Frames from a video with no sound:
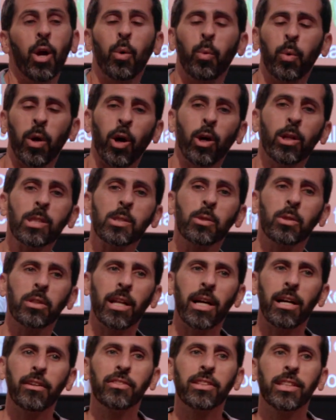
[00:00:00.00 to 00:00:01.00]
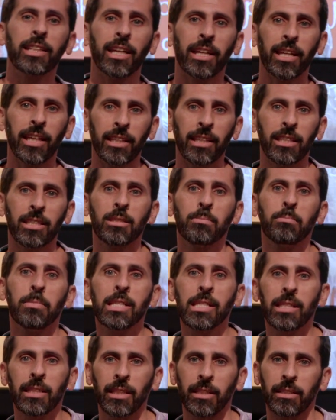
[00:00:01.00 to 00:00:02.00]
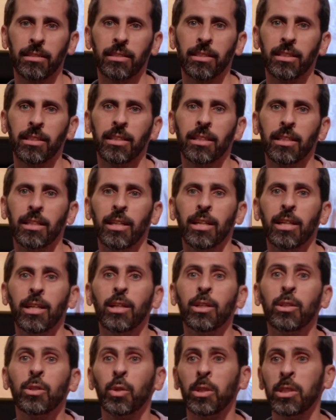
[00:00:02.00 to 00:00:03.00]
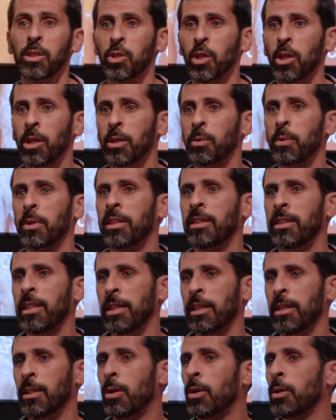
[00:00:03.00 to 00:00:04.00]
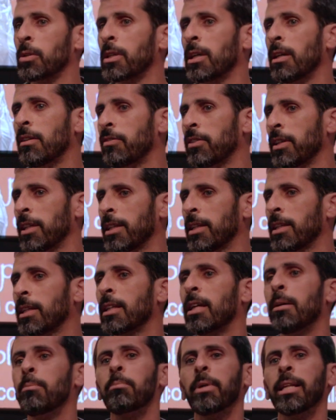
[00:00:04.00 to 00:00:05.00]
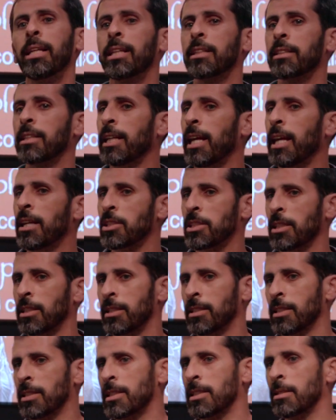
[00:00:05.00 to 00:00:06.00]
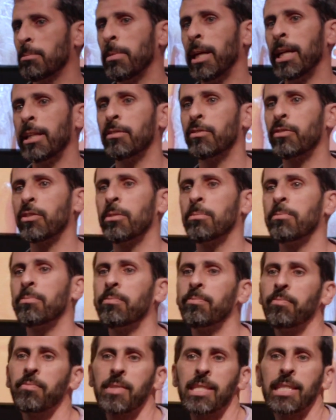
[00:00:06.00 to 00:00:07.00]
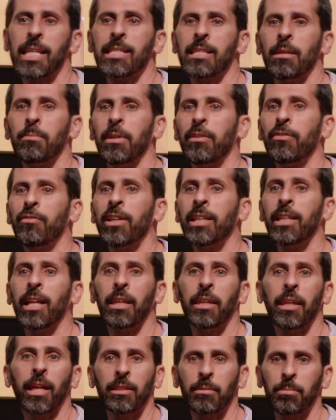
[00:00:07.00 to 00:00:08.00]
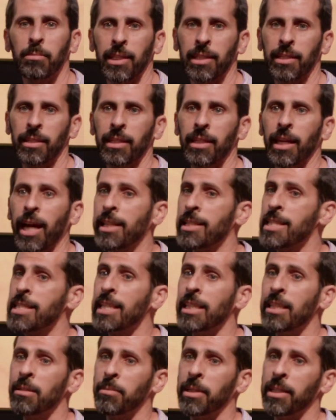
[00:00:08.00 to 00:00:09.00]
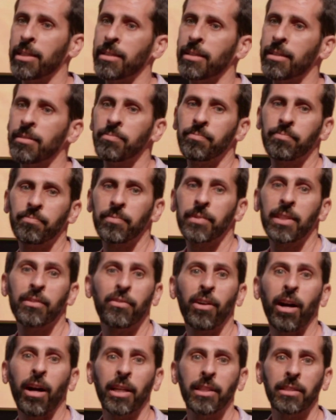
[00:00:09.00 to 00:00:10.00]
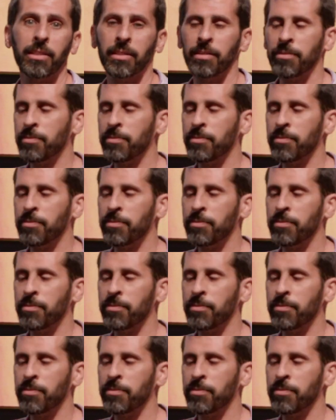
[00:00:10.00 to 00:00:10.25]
We also craft Karakish biscuit to enjoy with tea or coffee, crumbly creations made from sesame, fennel, nutmeg, and cinnamon. Divine.